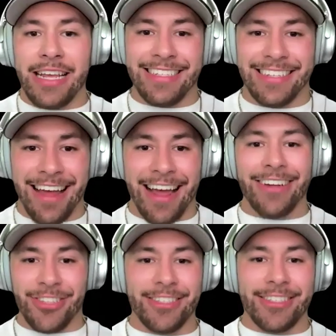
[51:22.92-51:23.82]
is not
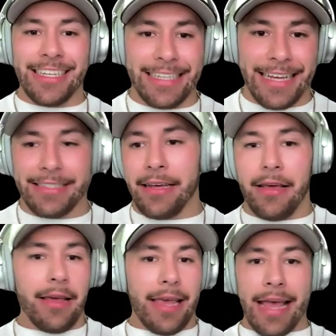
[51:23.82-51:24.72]
just to get
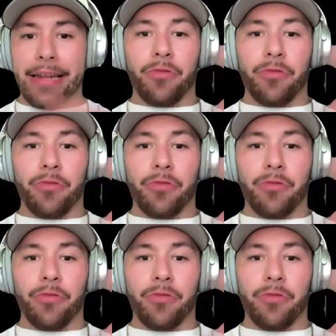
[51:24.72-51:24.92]
any